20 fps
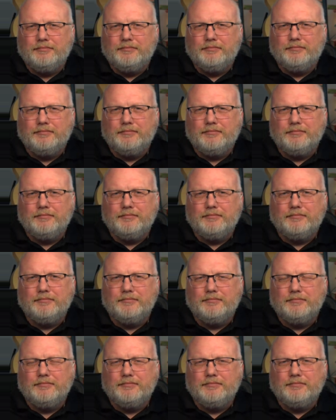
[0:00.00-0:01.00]

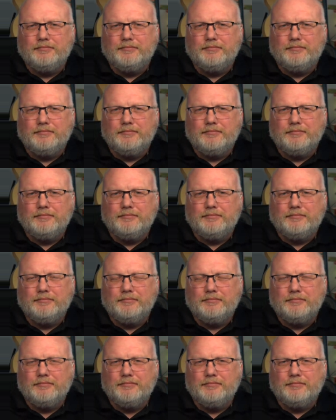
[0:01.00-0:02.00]

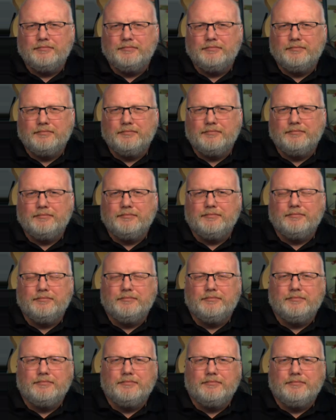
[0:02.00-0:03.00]

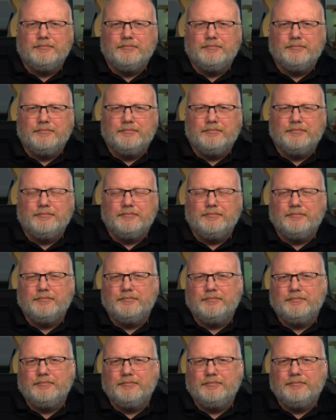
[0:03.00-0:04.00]

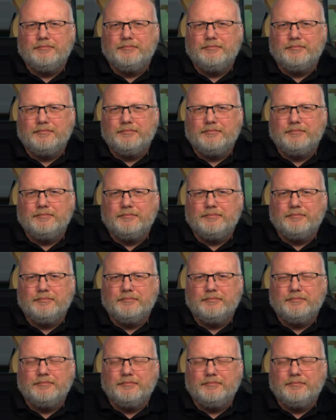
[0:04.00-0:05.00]

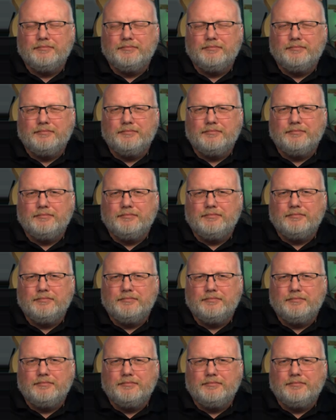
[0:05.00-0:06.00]

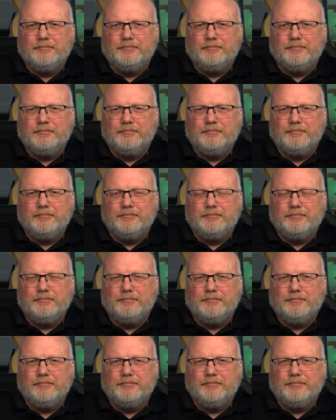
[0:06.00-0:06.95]
(silent)